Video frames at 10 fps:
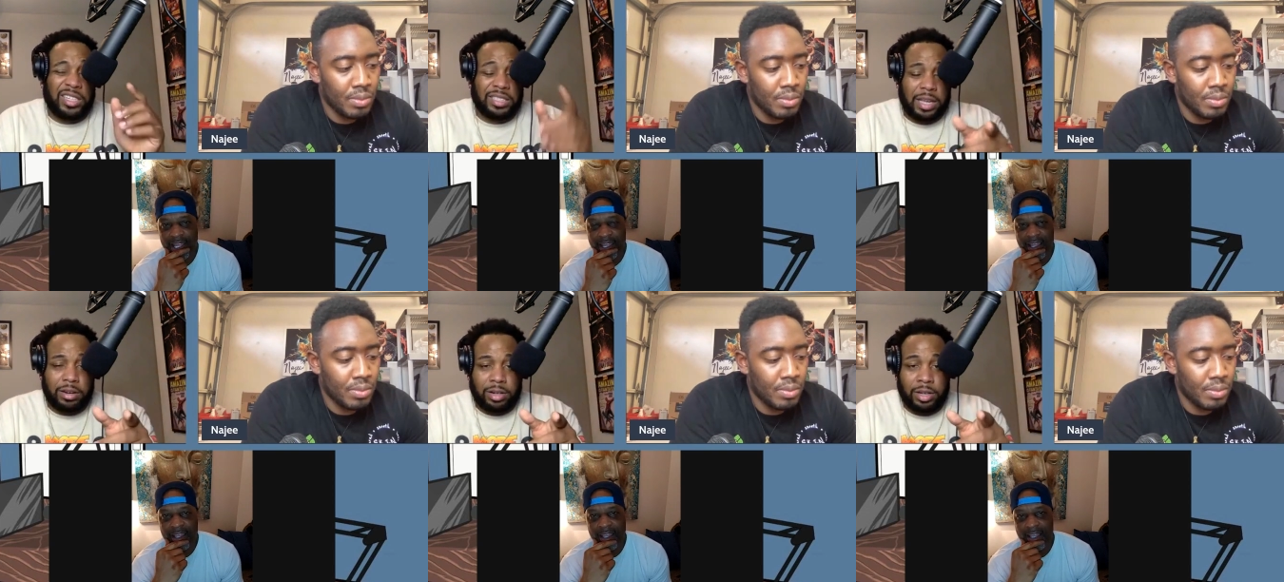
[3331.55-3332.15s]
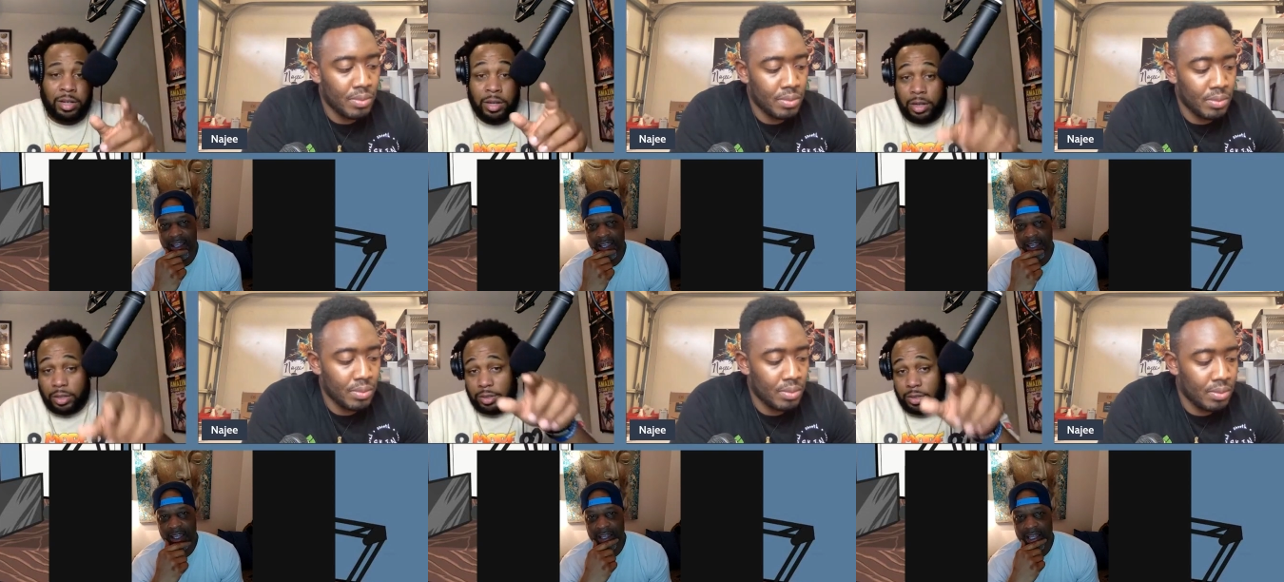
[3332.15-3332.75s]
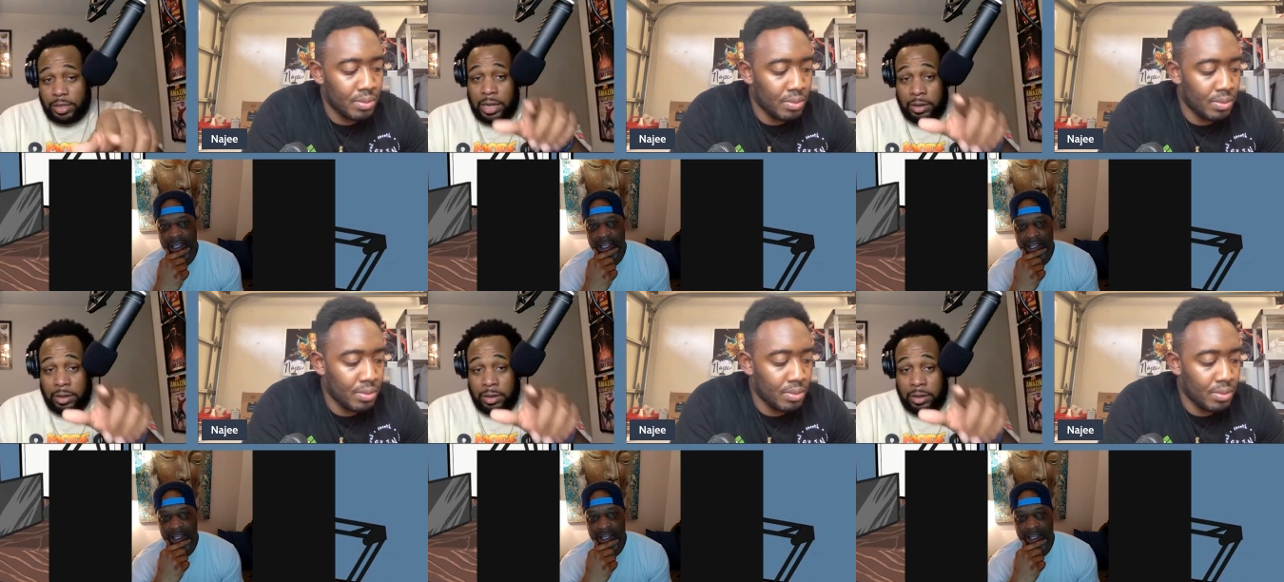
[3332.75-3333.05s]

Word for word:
Speaker 1: Friday, Saturday. It's the